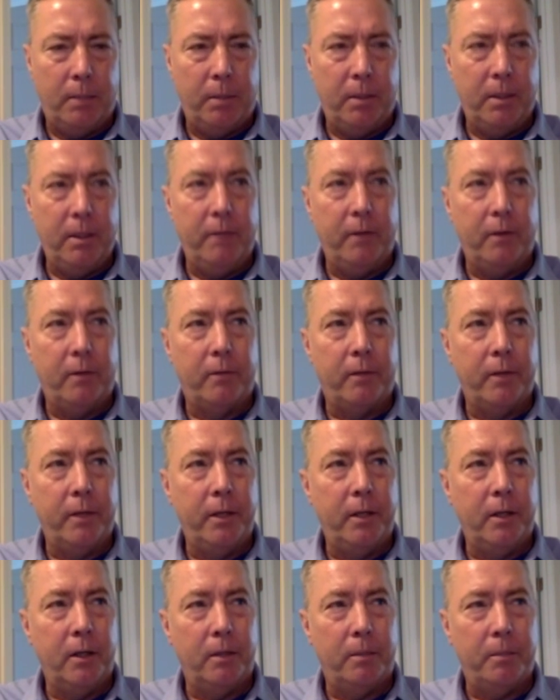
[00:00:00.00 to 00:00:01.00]
i believe
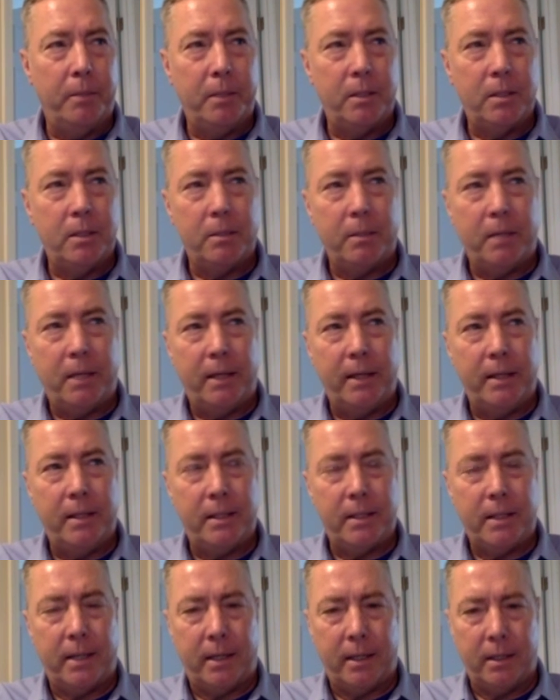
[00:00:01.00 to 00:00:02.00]
over in europe it's about
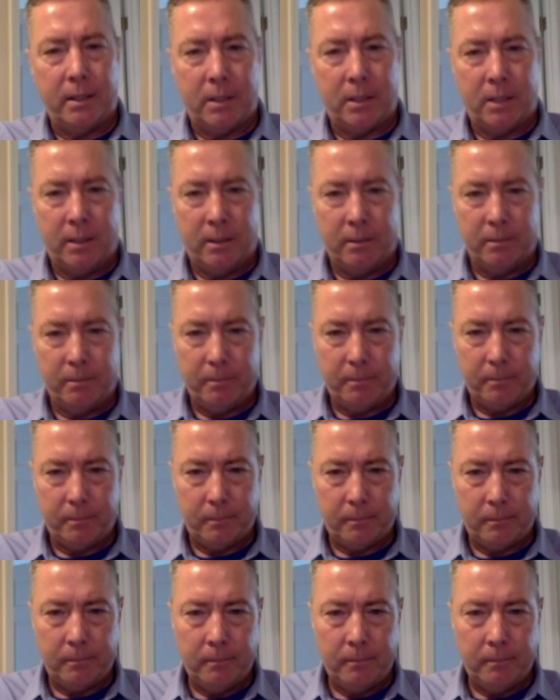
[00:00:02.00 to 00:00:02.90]
eight seconds now